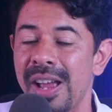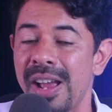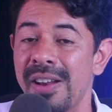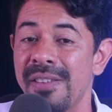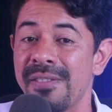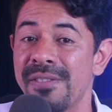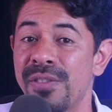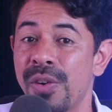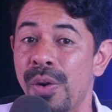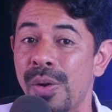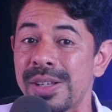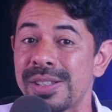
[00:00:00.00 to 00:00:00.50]

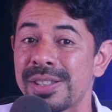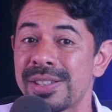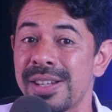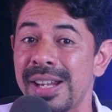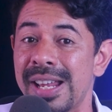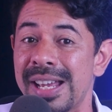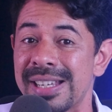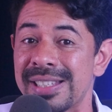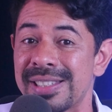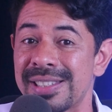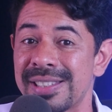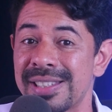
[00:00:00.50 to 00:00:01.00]
and
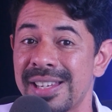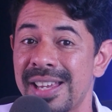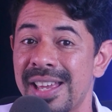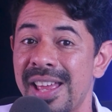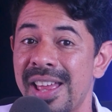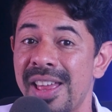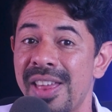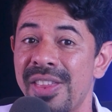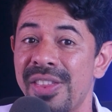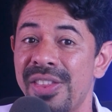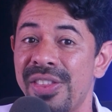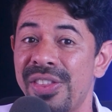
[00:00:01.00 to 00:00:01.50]
voiceless.
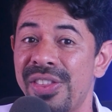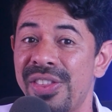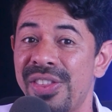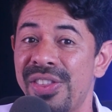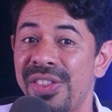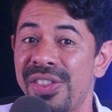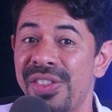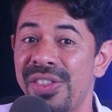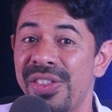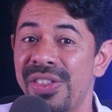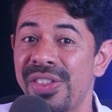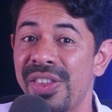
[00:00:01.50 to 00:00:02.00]

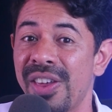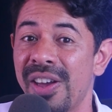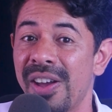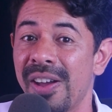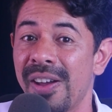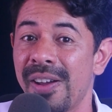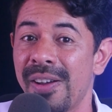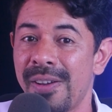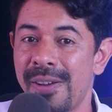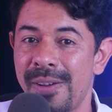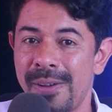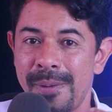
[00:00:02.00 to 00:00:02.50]

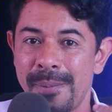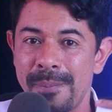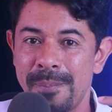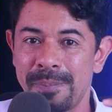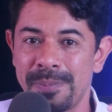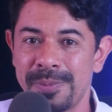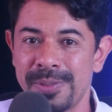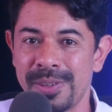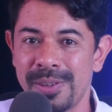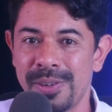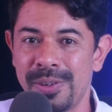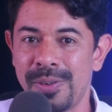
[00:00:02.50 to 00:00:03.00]
The. All
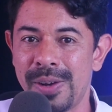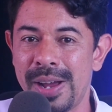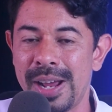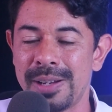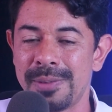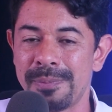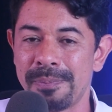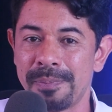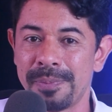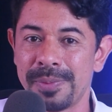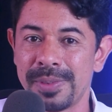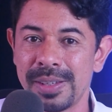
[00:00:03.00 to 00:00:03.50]

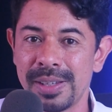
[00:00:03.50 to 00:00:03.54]
right.